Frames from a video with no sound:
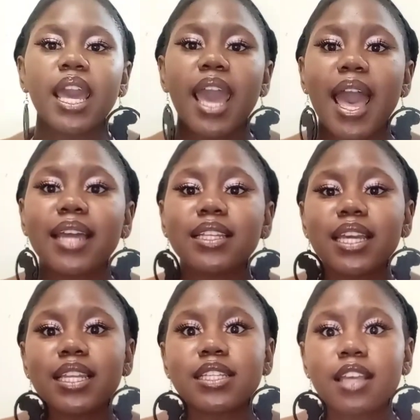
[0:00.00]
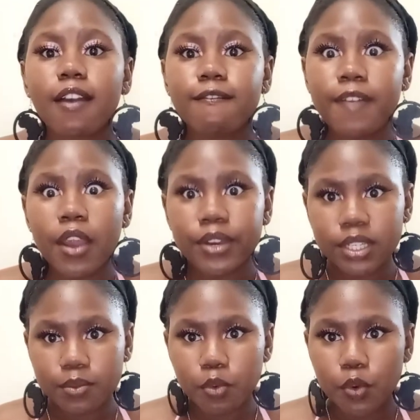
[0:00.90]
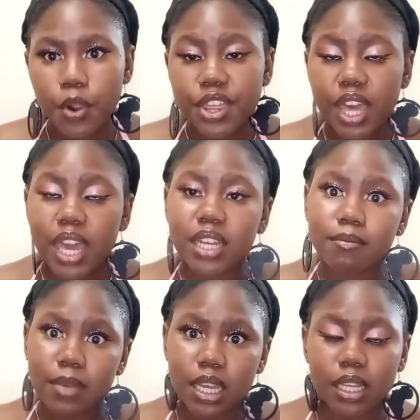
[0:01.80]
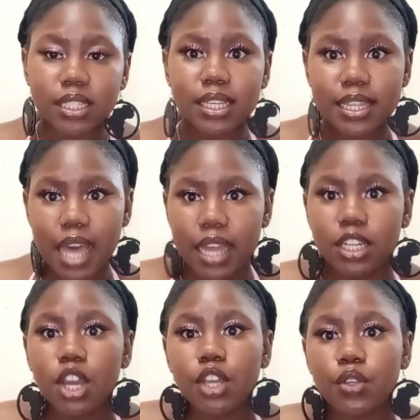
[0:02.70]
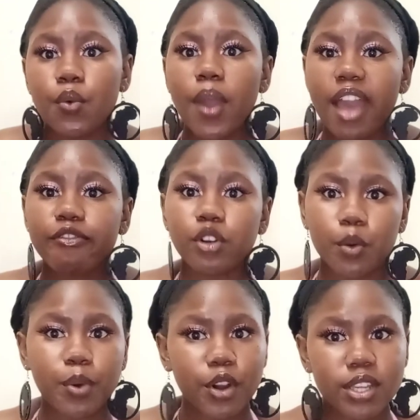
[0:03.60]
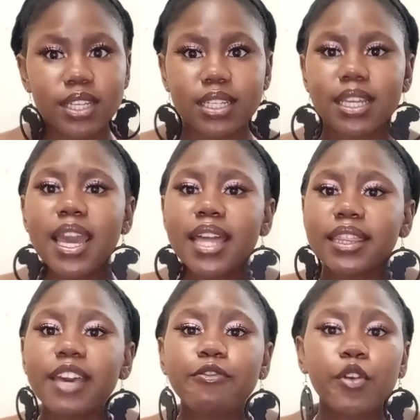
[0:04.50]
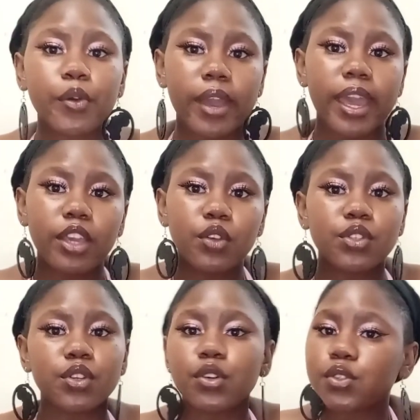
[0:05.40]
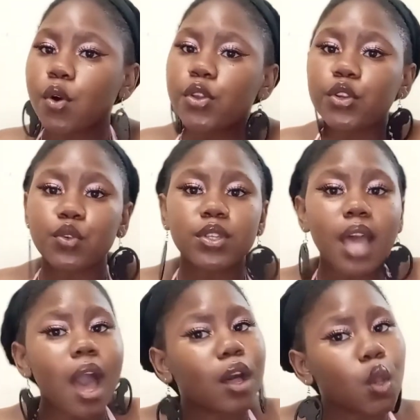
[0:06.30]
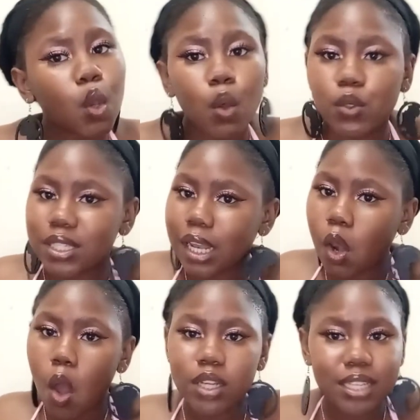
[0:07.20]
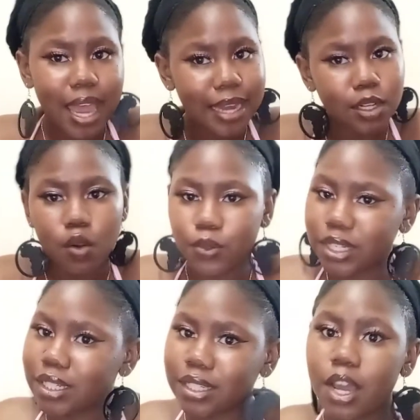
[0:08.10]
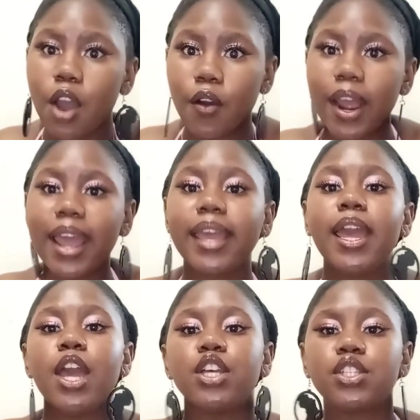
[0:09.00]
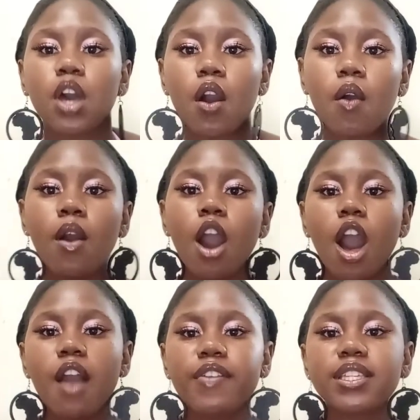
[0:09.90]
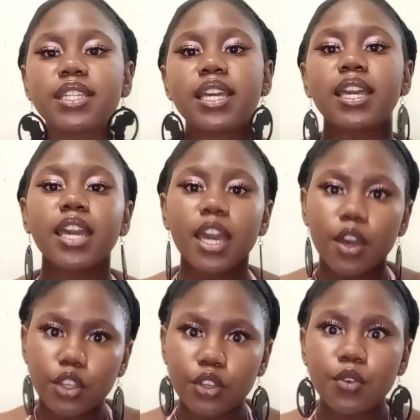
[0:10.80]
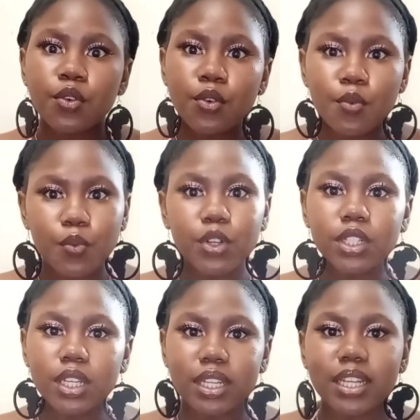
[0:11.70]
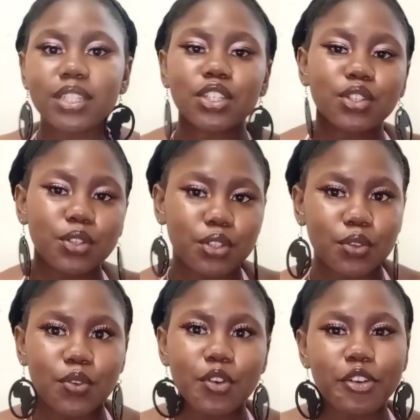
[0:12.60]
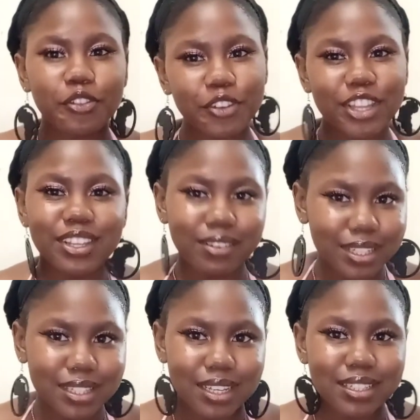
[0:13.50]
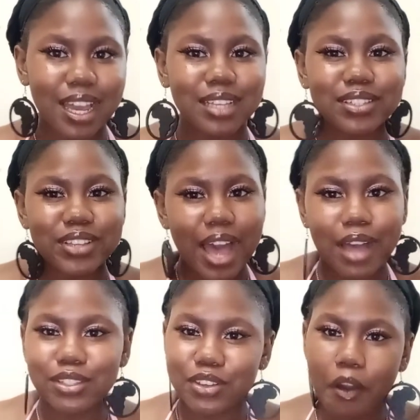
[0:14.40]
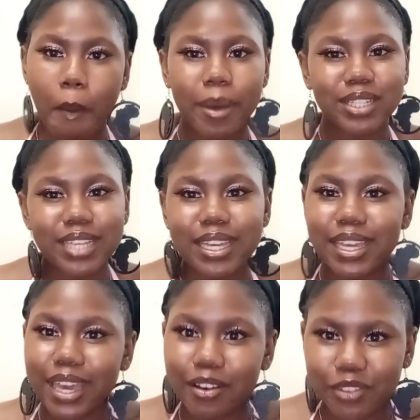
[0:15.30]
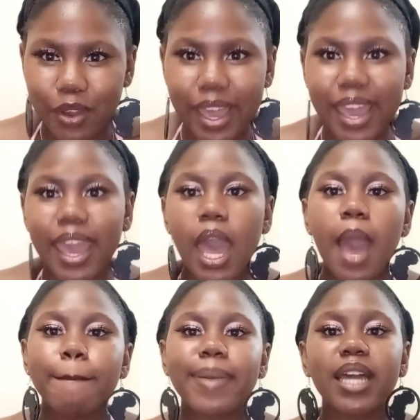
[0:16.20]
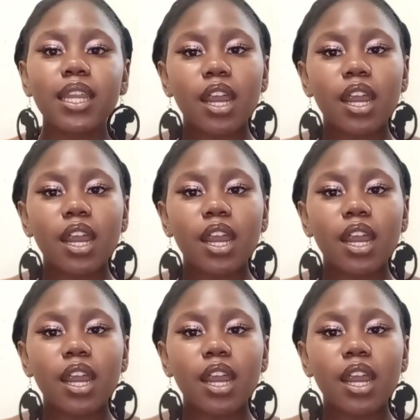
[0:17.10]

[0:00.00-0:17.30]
and it is very smooth, it means that you have low porosity. Therefore, your hair cuticles or your doors are closed, locked and loaded. Okay, so obviously you will need to do further research as to how to go about taking care of your hair, but